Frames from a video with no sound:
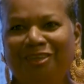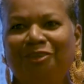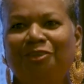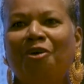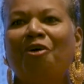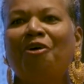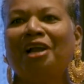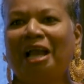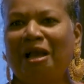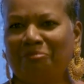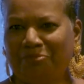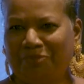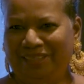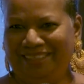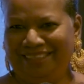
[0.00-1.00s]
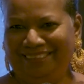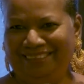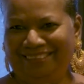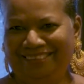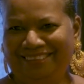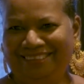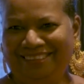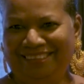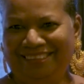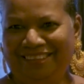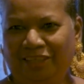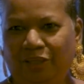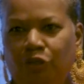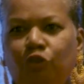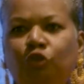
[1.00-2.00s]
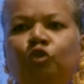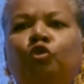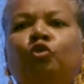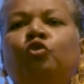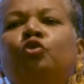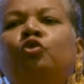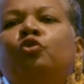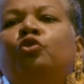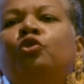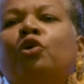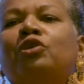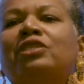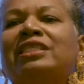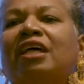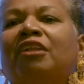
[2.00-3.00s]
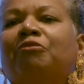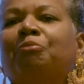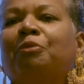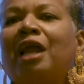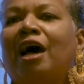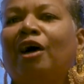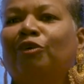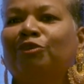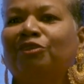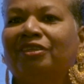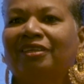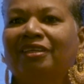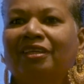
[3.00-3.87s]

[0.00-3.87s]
your company, you do yourself proud.